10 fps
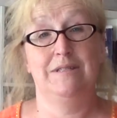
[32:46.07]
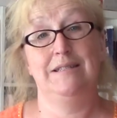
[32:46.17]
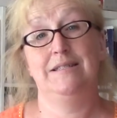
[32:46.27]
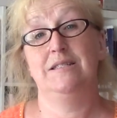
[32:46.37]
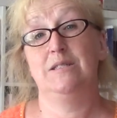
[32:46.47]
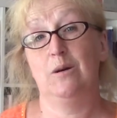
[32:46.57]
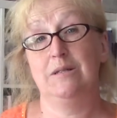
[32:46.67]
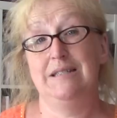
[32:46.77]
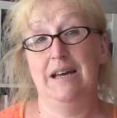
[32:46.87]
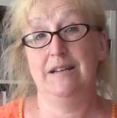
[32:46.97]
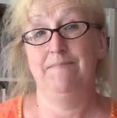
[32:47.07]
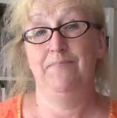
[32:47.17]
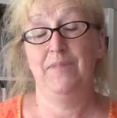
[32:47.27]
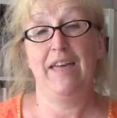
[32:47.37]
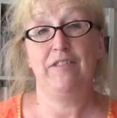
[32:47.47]
Sister socks done.
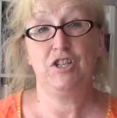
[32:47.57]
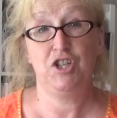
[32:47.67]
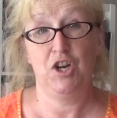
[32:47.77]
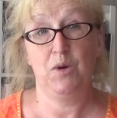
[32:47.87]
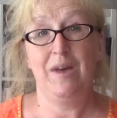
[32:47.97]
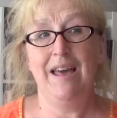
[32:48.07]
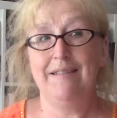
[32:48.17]
They're the two.